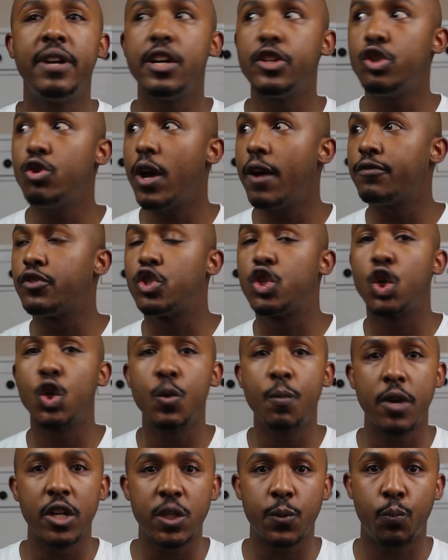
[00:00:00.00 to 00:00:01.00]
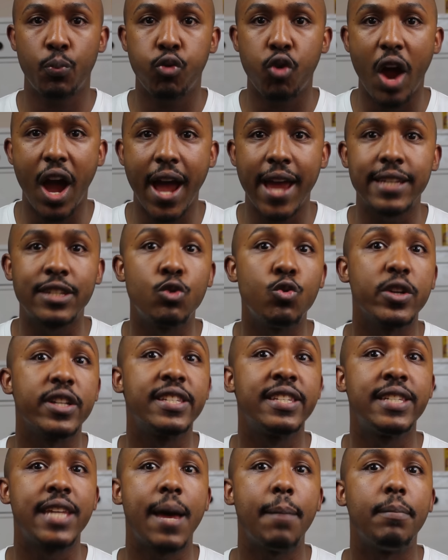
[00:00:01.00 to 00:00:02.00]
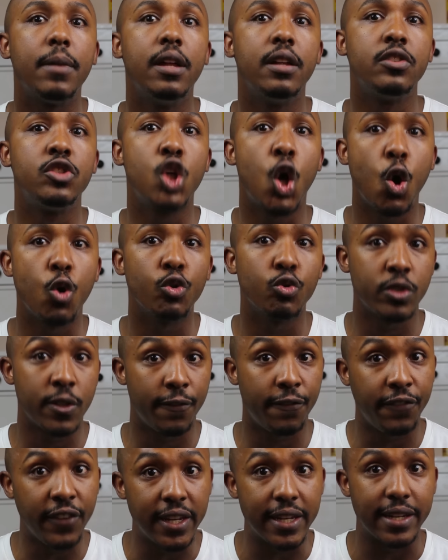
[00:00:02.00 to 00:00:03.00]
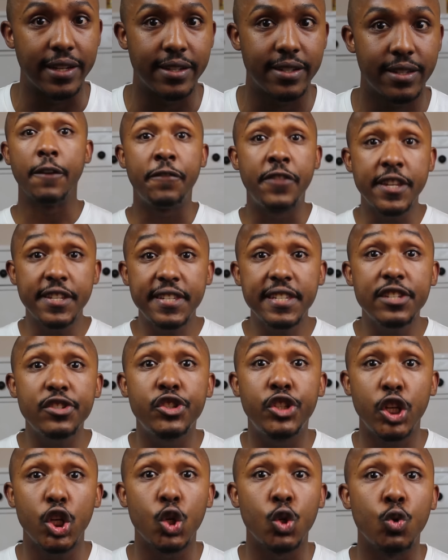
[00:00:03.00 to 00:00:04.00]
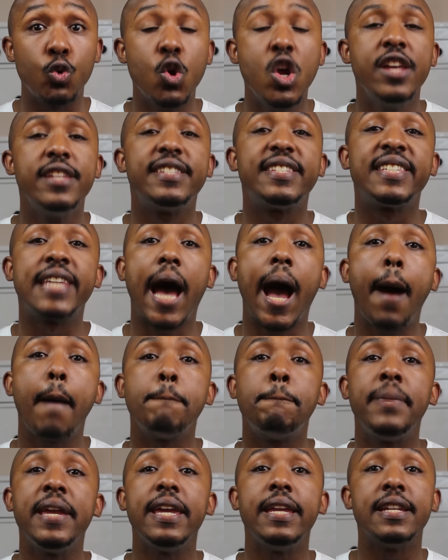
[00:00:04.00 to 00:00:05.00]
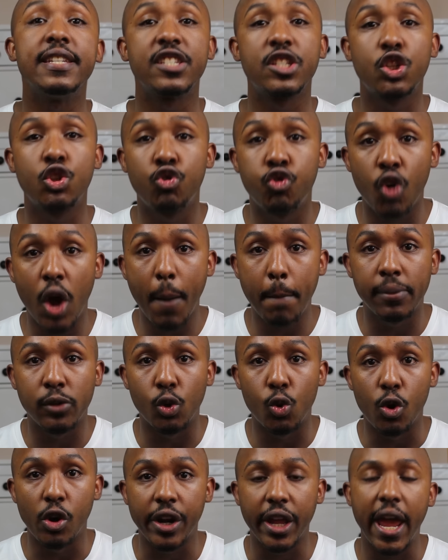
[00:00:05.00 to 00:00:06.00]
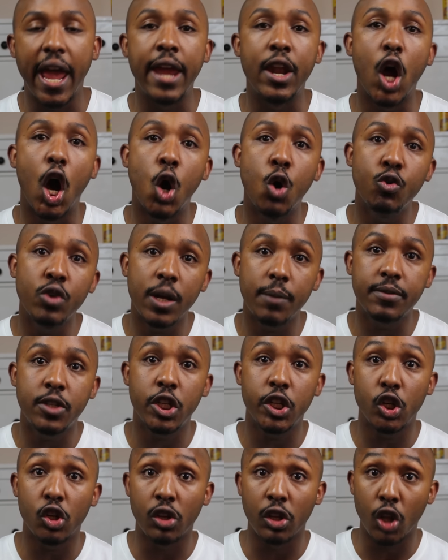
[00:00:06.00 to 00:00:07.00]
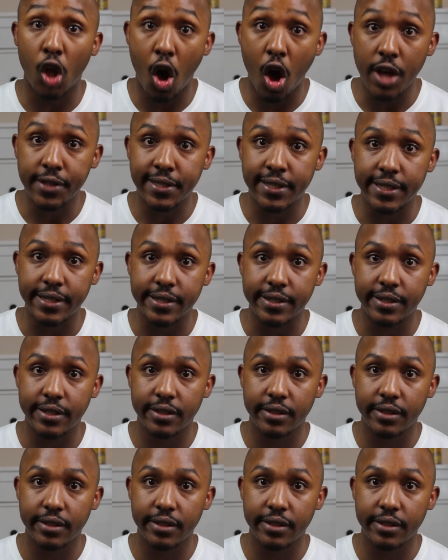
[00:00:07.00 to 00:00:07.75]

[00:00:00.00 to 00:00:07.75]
because you have too much pride to accept total defeat. If this is you, stop being a scrub lord and own up to your losses.